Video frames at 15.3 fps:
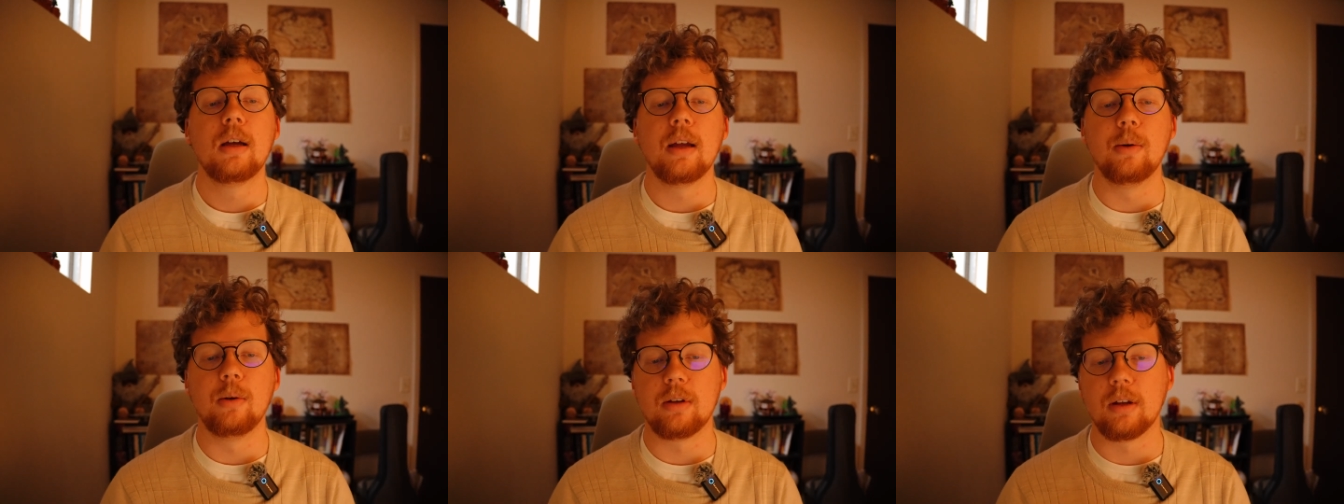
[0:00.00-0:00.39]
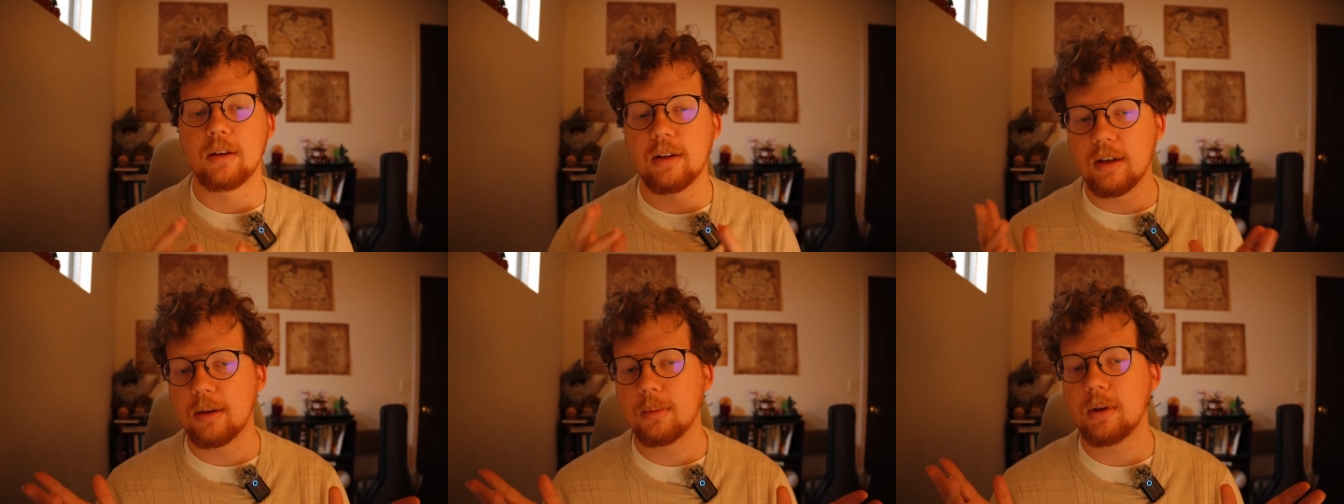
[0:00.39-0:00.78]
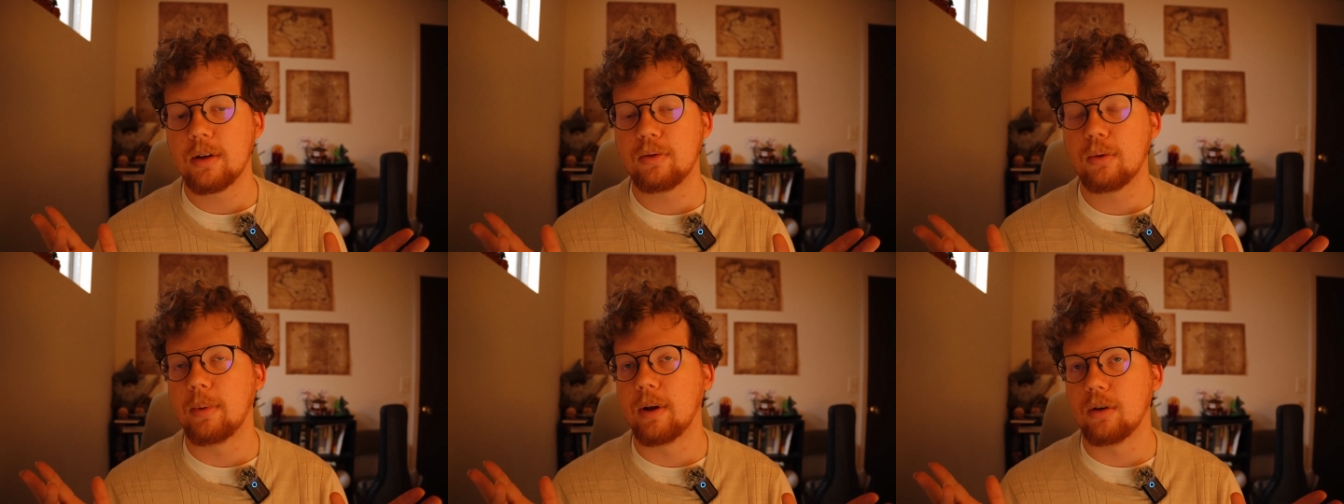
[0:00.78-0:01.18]
It was ostensibly
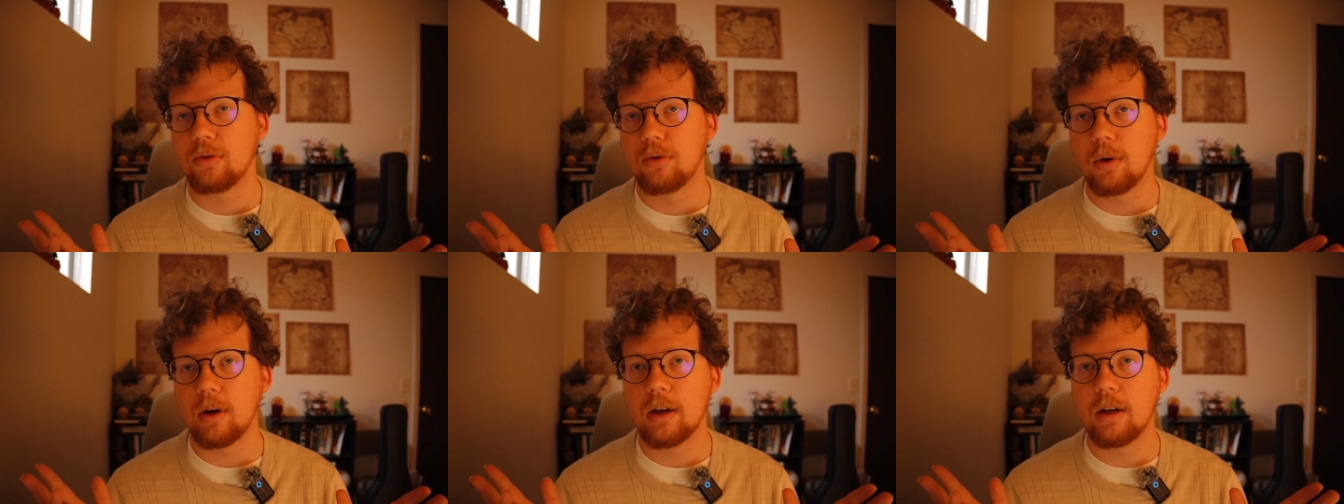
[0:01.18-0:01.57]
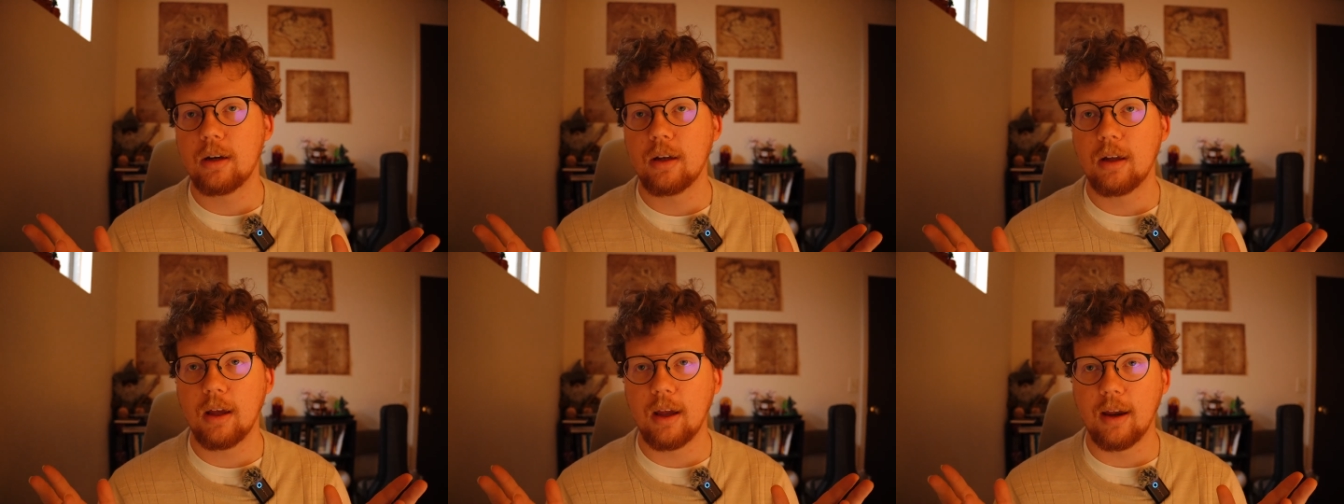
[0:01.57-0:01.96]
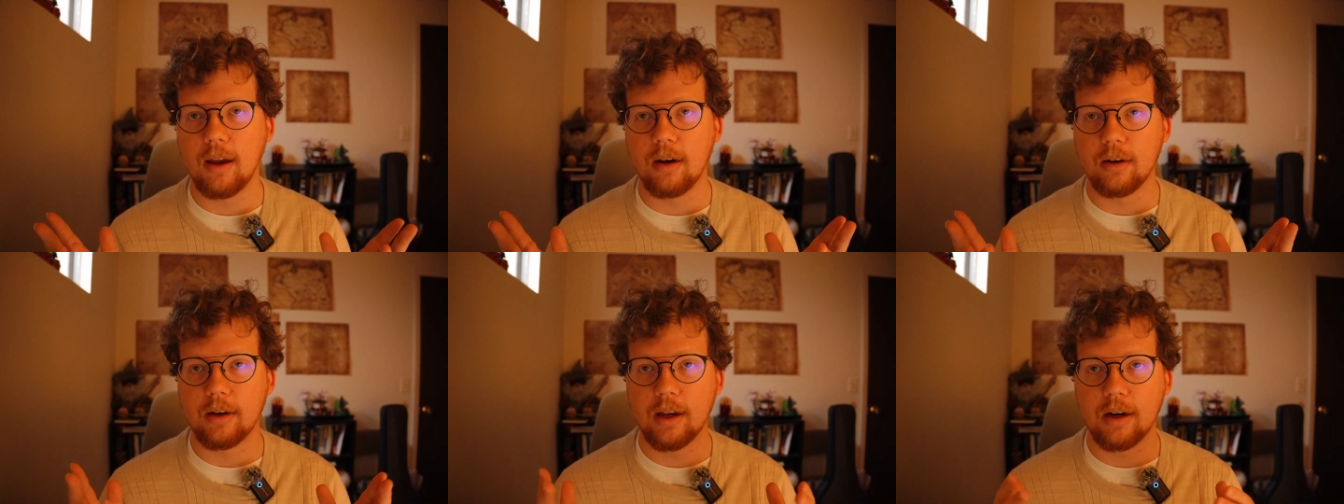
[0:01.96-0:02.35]
for better trade
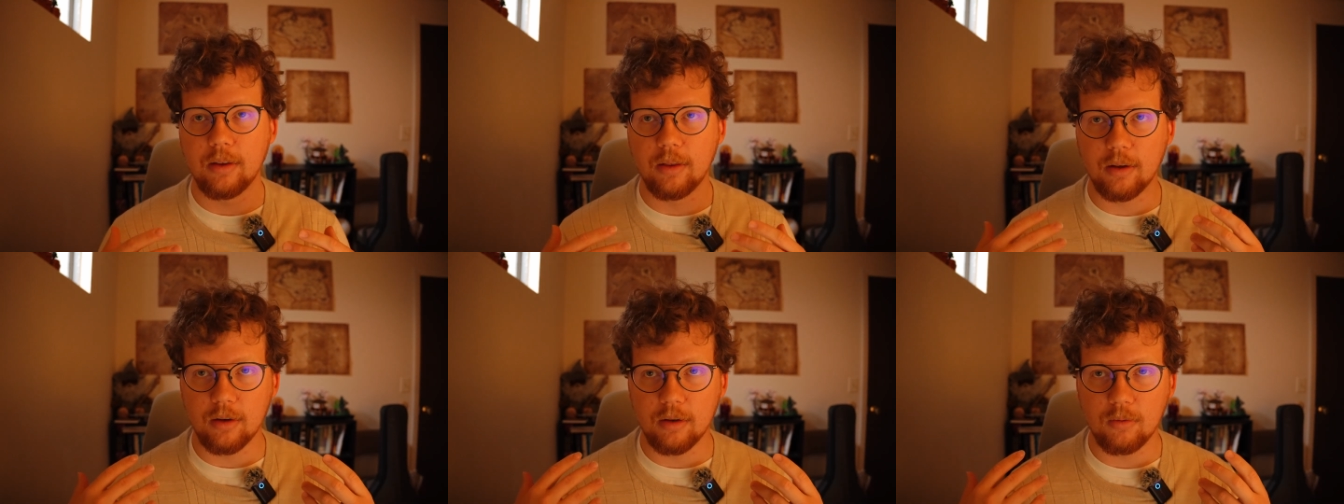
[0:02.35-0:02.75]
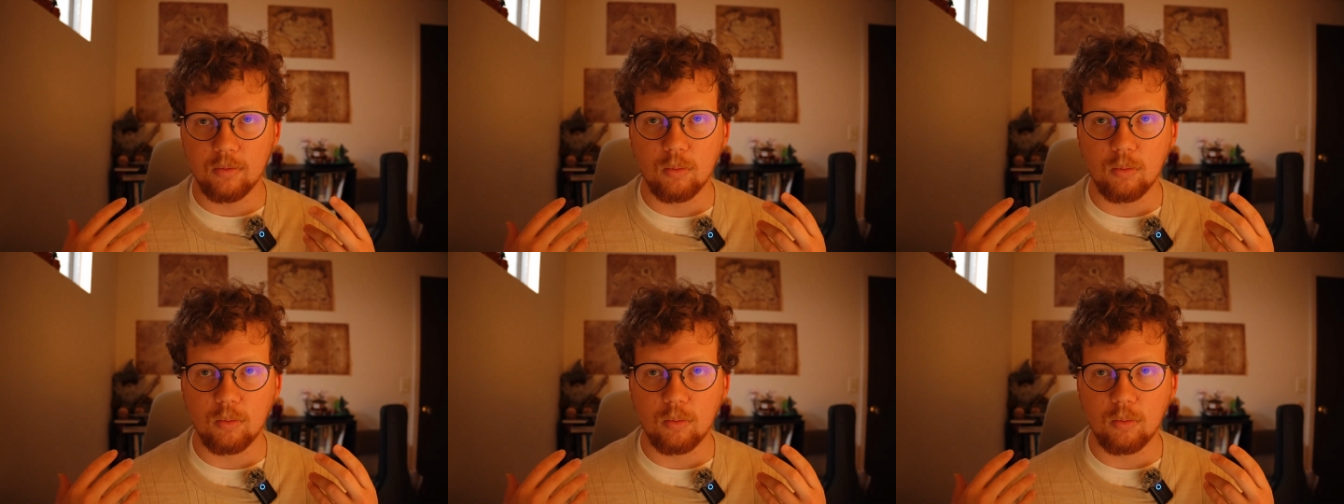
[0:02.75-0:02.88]
and kind of the